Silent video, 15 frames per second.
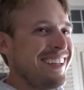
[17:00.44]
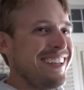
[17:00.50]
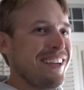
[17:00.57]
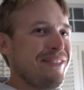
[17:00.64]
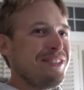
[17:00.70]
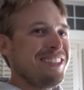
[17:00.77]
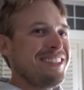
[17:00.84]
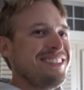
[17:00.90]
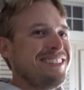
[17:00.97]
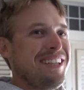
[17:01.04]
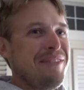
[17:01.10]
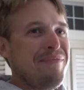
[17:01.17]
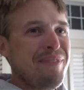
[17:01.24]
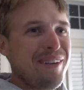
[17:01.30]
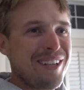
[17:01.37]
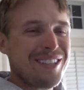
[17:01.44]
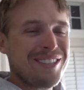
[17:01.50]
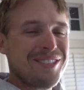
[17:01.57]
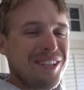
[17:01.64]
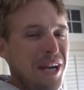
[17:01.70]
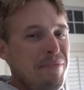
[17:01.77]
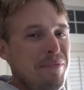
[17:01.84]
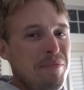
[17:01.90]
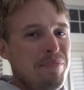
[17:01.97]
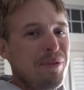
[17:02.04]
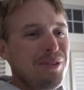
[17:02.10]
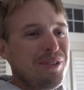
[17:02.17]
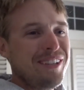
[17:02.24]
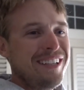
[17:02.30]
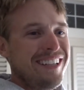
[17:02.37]
He was inside a Perrick's trap. He
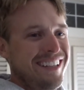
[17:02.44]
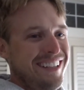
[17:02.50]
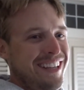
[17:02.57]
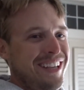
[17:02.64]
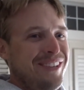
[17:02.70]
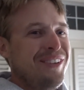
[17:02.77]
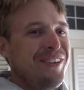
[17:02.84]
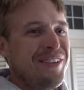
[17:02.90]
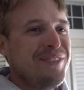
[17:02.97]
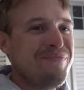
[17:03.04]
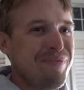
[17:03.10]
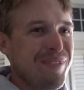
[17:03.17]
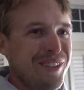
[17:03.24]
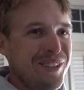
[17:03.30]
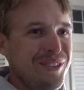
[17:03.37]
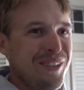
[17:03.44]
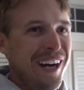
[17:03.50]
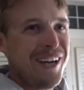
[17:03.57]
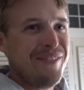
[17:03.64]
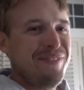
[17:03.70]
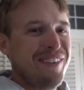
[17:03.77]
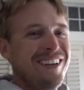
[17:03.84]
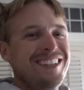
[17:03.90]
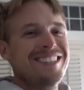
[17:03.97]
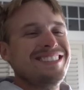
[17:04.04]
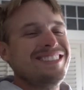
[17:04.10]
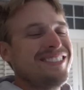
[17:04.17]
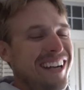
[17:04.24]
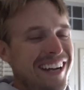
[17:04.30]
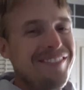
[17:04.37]
pulled it. And he blew out a Perrick's
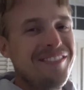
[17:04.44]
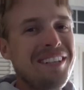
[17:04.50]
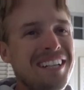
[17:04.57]
trap.